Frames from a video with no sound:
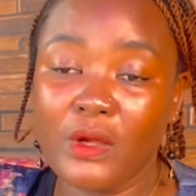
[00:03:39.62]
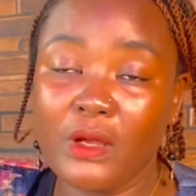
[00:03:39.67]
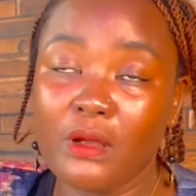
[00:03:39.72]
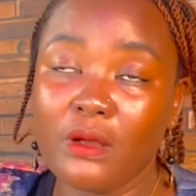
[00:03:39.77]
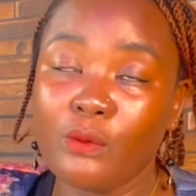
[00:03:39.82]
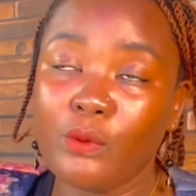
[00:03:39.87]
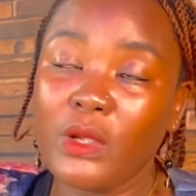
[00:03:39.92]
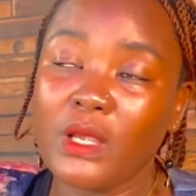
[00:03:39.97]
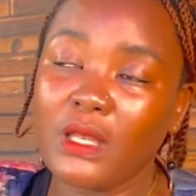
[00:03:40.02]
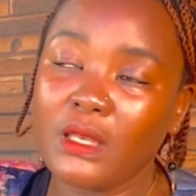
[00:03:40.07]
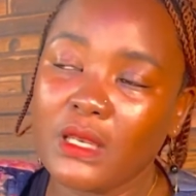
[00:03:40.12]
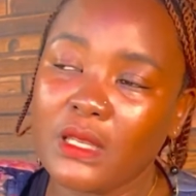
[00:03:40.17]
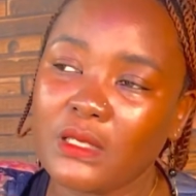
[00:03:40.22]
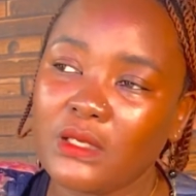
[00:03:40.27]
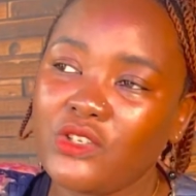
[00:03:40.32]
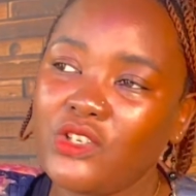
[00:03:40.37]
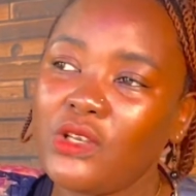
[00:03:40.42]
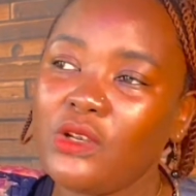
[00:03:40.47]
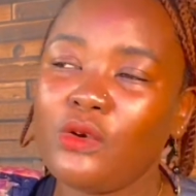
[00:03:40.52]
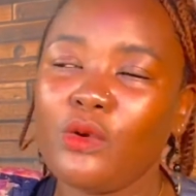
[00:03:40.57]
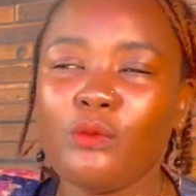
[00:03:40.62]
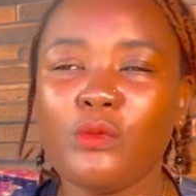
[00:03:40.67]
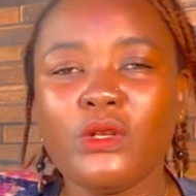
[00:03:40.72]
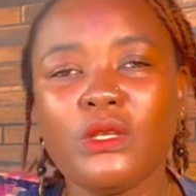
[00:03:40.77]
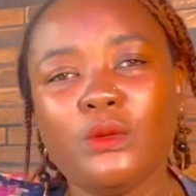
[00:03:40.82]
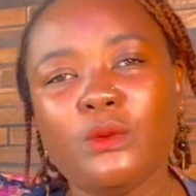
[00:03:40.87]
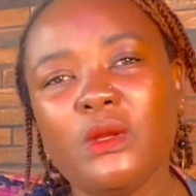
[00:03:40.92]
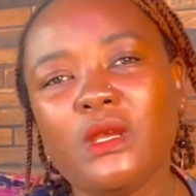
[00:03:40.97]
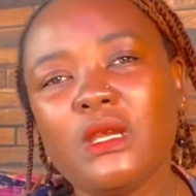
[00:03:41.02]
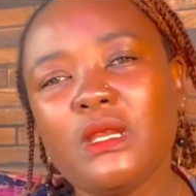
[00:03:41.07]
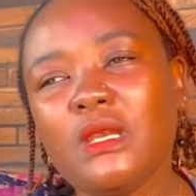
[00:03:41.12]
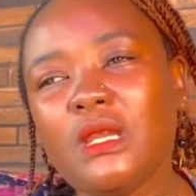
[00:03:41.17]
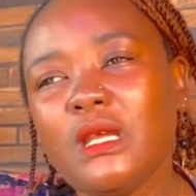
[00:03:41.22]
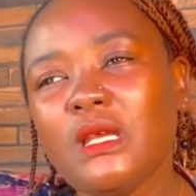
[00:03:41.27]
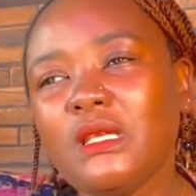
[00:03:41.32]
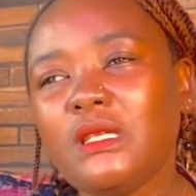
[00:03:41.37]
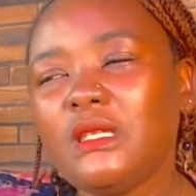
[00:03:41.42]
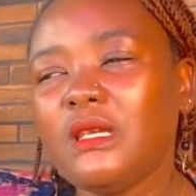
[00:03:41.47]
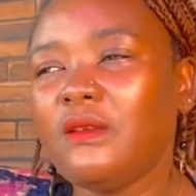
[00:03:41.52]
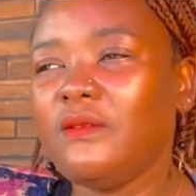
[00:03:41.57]
Weakness, general body
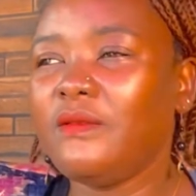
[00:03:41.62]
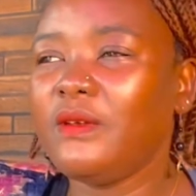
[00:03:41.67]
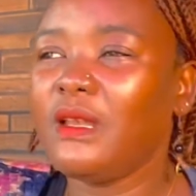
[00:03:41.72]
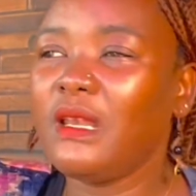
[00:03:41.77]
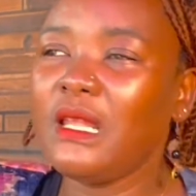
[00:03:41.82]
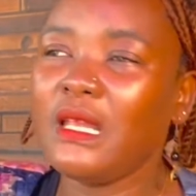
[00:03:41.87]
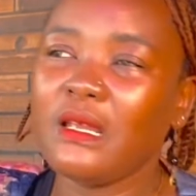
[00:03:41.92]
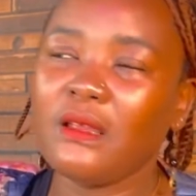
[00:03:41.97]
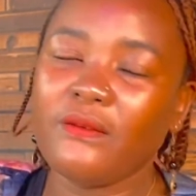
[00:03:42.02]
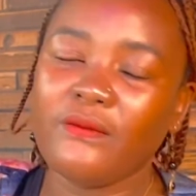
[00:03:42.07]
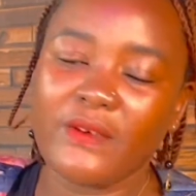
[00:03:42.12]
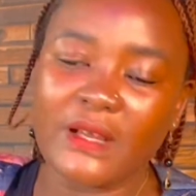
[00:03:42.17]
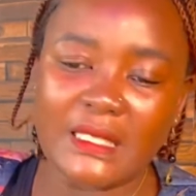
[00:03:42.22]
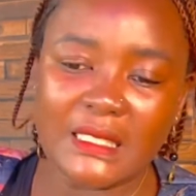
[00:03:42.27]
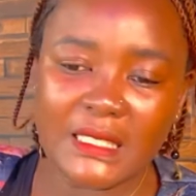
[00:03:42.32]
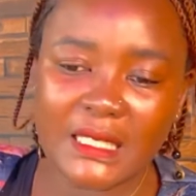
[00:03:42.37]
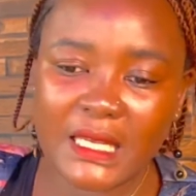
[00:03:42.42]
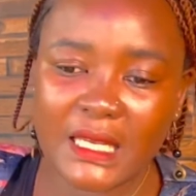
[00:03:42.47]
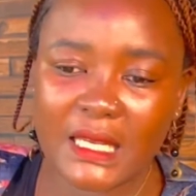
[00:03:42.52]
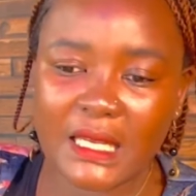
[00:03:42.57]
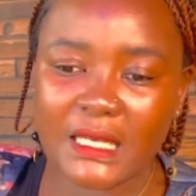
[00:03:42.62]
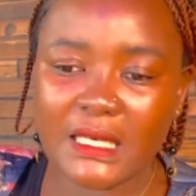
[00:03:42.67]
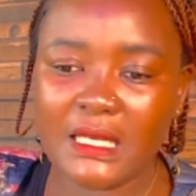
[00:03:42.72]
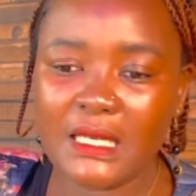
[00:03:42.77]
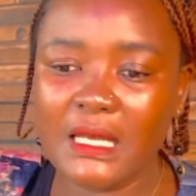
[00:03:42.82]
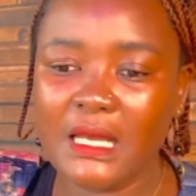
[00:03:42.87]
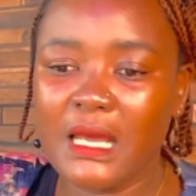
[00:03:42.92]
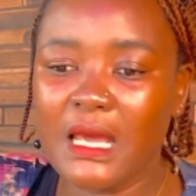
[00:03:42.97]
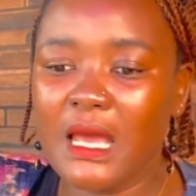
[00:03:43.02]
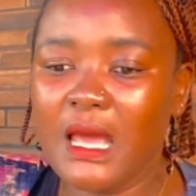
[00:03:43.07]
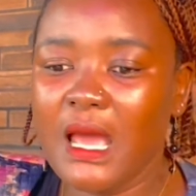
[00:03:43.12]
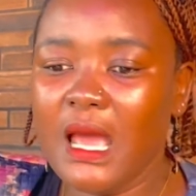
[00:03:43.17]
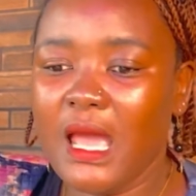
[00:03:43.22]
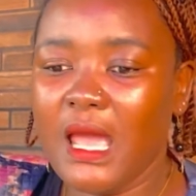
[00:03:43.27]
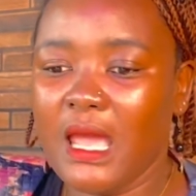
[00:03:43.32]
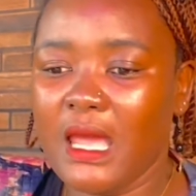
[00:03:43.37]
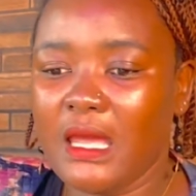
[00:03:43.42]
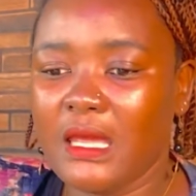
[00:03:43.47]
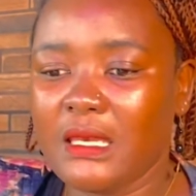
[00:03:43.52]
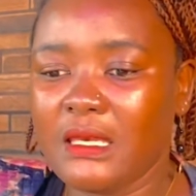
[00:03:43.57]
weakness and feeling fatigued,
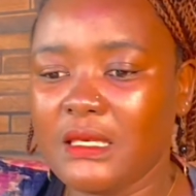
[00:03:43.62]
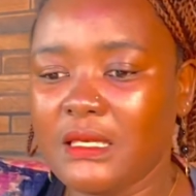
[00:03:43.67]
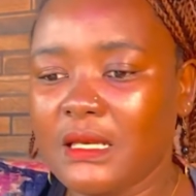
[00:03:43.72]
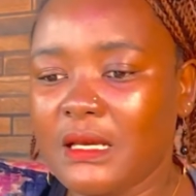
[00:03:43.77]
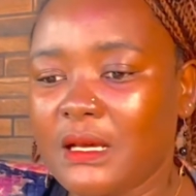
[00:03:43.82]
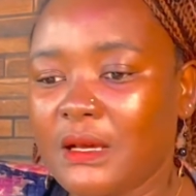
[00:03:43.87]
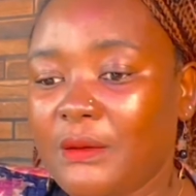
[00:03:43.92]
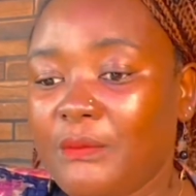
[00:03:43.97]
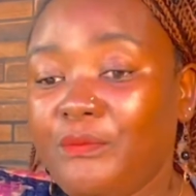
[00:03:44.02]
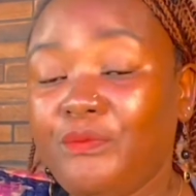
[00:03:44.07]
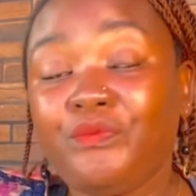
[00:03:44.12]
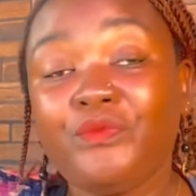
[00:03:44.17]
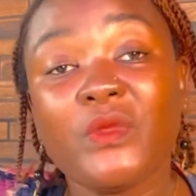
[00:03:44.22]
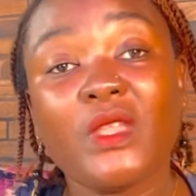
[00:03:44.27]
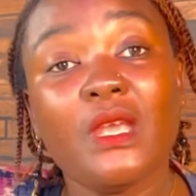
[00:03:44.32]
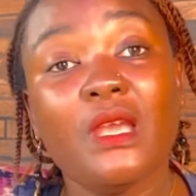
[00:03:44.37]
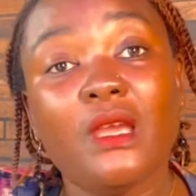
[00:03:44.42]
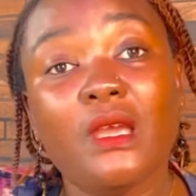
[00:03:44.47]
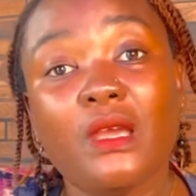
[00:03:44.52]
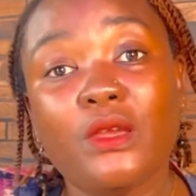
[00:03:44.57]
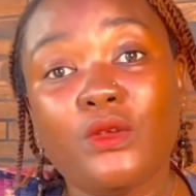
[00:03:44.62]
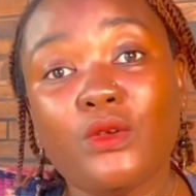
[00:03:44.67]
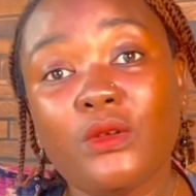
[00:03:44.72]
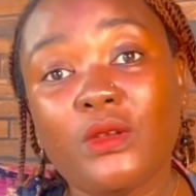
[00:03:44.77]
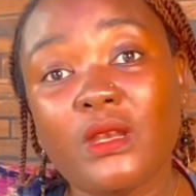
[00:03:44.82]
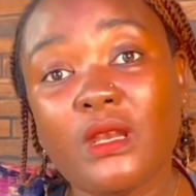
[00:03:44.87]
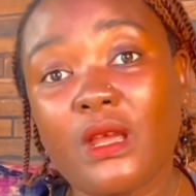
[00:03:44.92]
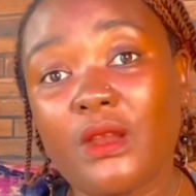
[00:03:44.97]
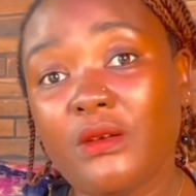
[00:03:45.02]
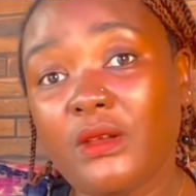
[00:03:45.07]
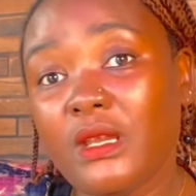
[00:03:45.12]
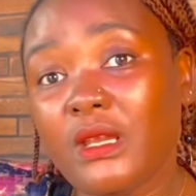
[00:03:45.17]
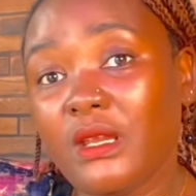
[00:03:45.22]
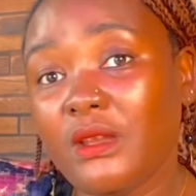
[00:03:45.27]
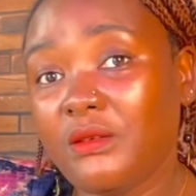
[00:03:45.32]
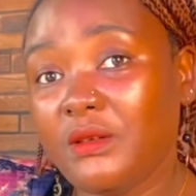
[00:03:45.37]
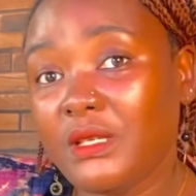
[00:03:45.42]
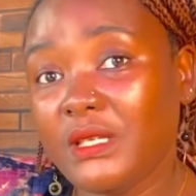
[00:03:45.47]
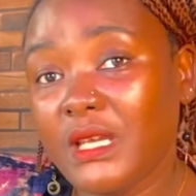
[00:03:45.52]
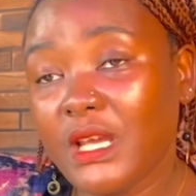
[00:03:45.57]
and urinary
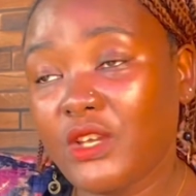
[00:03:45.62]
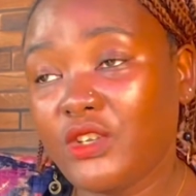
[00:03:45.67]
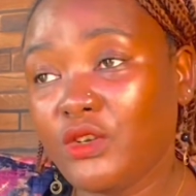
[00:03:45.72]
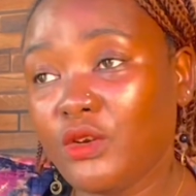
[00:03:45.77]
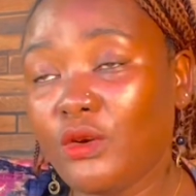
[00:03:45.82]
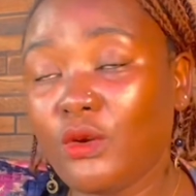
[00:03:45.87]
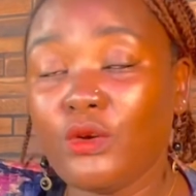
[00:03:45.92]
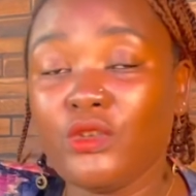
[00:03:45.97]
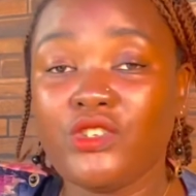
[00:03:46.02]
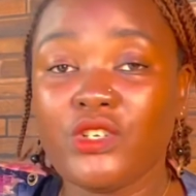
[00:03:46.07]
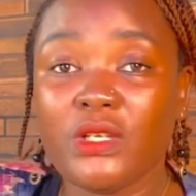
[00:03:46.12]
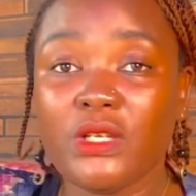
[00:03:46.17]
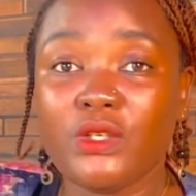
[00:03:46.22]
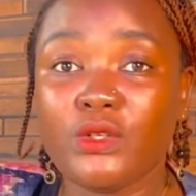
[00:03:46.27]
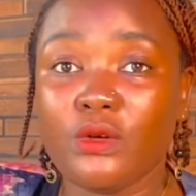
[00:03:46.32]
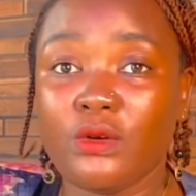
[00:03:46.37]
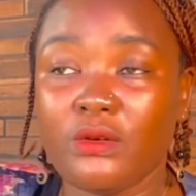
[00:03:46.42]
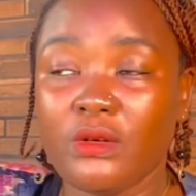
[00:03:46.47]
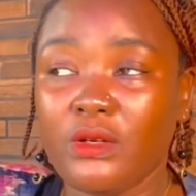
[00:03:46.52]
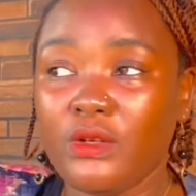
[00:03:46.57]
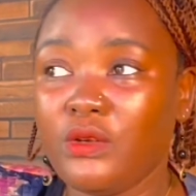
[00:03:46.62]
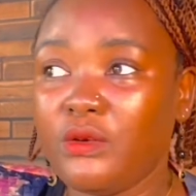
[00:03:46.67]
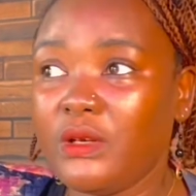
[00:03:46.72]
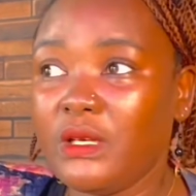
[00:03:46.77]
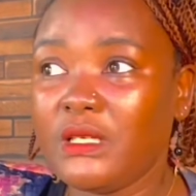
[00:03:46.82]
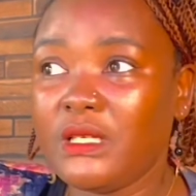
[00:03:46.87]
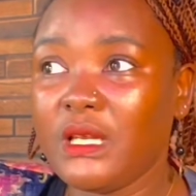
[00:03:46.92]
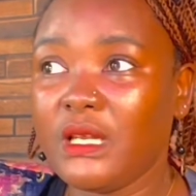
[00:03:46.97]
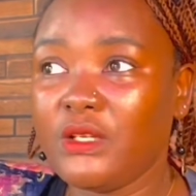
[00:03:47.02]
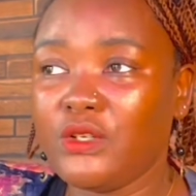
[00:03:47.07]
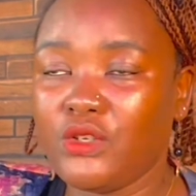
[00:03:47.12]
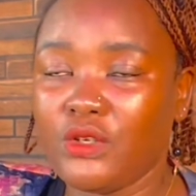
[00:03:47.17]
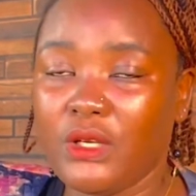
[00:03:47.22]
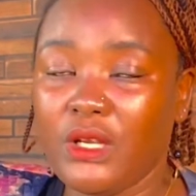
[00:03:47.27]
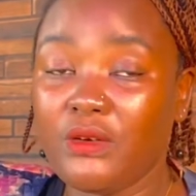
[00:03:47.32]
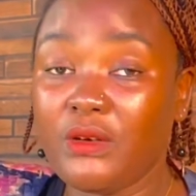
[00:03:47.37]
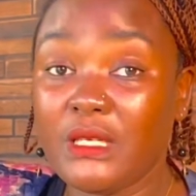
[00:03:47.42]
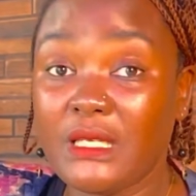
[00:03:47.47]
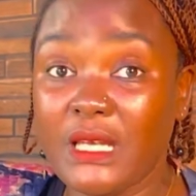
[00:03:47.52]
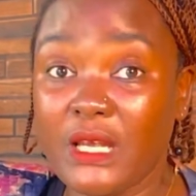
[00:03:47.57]
irritation or genital
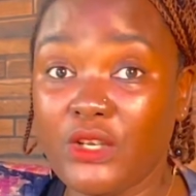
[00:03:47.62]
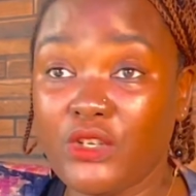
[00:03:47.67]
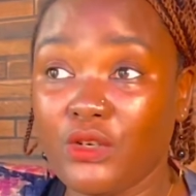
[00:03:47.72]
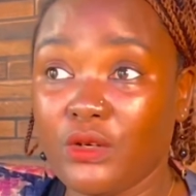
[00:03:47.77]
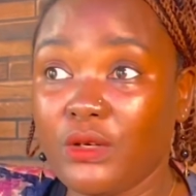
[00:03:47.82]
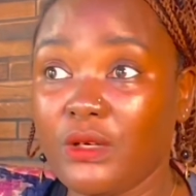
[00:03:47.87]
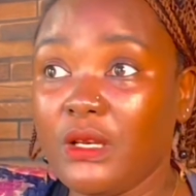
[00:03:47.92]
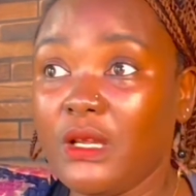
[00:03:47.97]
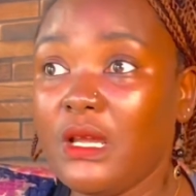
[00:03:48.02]
irritation.